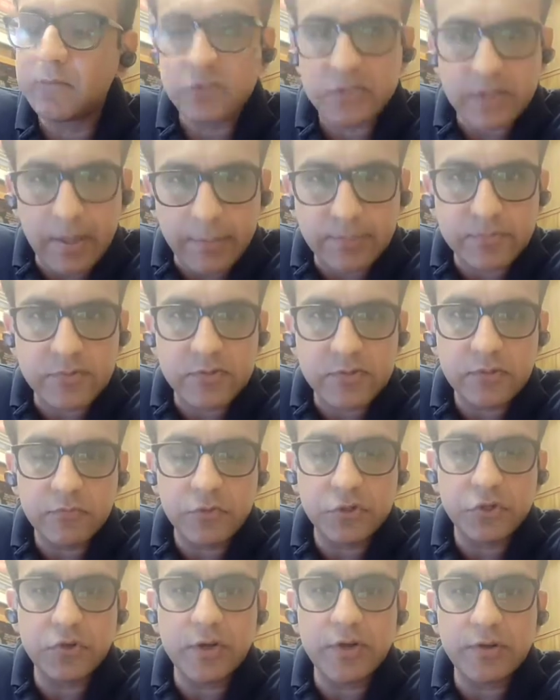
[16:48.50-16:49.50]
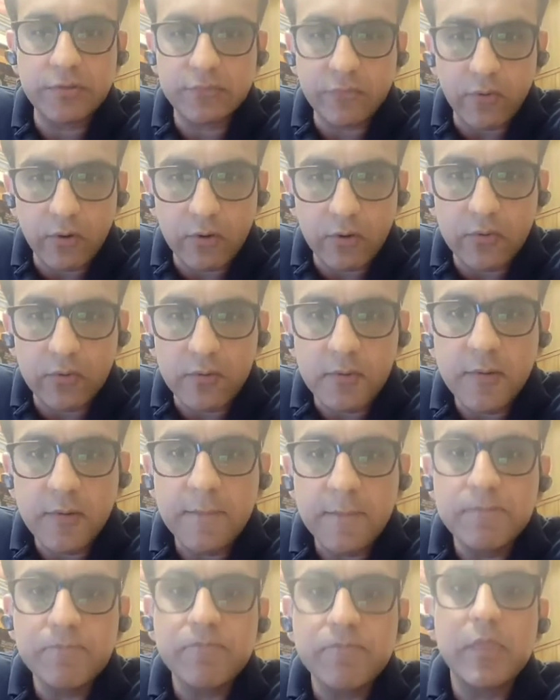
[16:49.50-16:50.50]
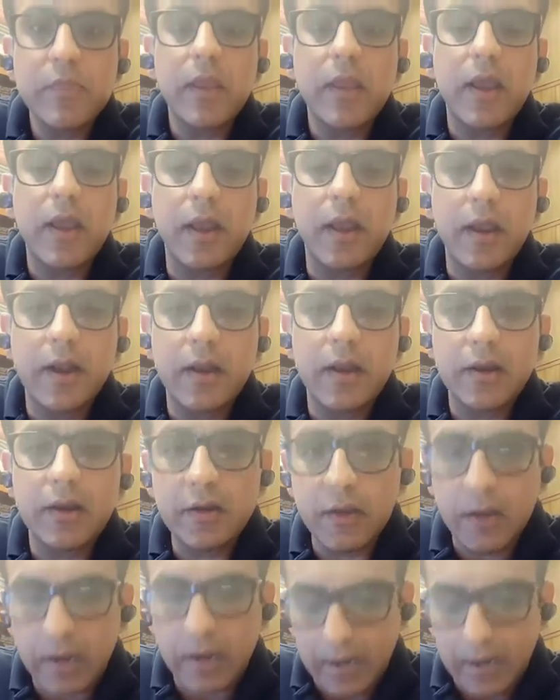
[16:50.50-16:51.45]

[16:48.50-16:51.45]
steps which you need to follow. And